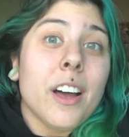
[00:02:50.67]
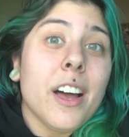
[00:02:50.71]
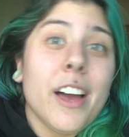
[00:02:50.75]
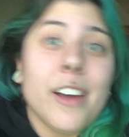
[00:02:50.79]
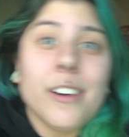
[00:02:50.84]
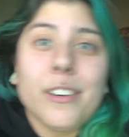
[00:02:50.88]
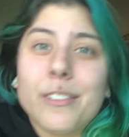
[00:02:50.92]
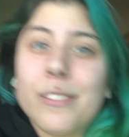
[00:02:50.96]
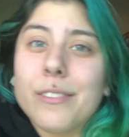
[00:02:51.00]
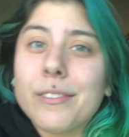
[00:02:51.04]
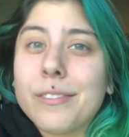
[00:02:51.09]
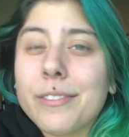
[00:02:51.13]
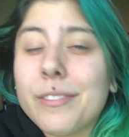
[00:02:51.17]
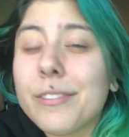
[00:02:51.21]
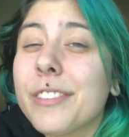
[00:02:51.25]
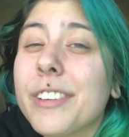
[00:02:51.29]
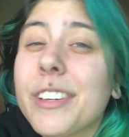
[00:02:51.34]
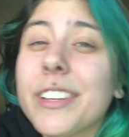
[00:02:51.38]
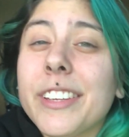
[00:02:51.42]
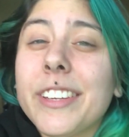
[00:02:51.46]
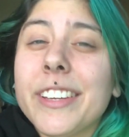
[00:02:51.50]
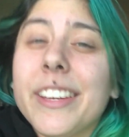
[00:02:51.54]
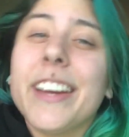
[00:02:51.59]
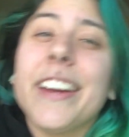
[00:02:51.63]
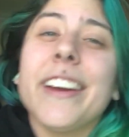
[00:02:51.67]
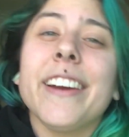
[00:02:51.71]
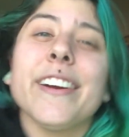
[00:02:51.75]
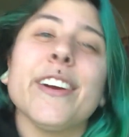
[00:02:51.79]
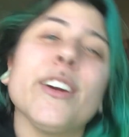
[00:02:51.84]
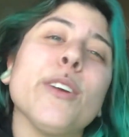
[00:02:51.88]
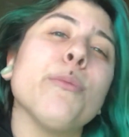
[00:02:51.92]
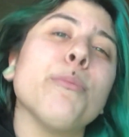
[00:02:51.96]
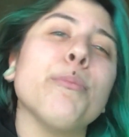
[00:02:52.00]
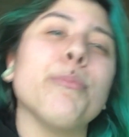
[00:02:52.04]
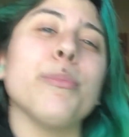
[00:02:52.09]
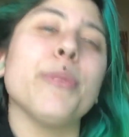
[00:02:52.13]
I don't really care.
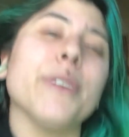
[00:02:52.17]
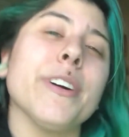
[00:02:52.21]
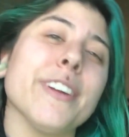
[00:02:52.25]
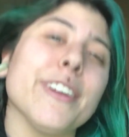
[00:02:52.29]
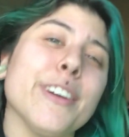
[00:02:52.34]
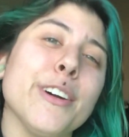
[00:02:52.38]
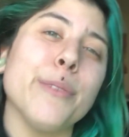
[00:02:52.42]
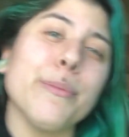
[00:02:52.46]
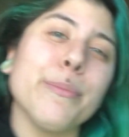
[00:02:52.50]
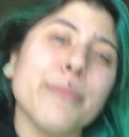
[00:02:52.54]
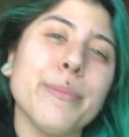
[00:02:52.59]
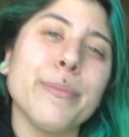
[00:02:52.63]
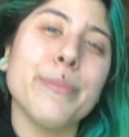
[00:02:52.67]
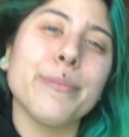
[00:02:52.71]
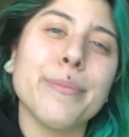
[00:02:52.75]
But um,